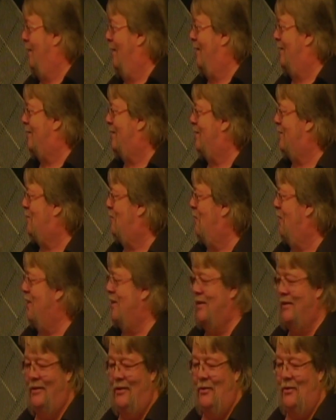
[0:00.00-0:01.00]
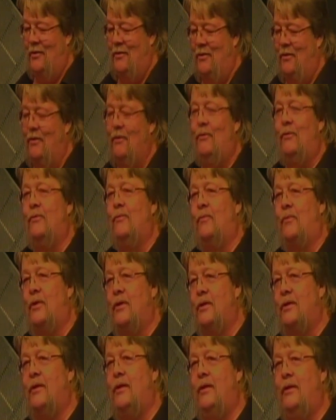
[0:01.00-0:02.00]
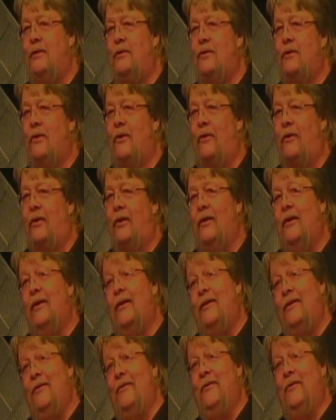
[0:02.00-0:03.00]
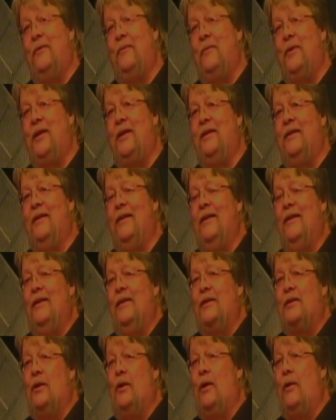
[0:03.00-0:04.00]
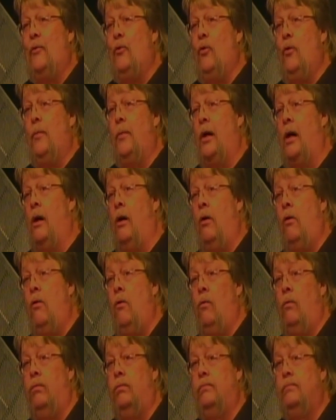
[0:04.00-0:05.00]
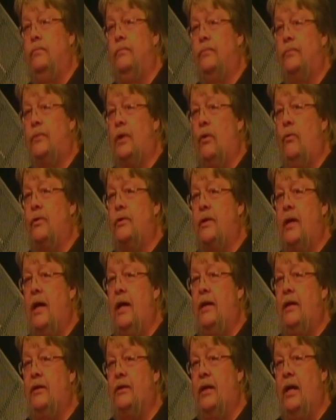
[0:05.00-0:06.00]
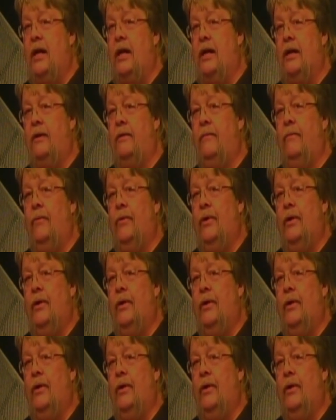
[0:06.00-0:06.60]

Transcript: That's just the way you do it. You little conceited jerk. You know what I mean? So they threw him in a hole, told his dad he's dead.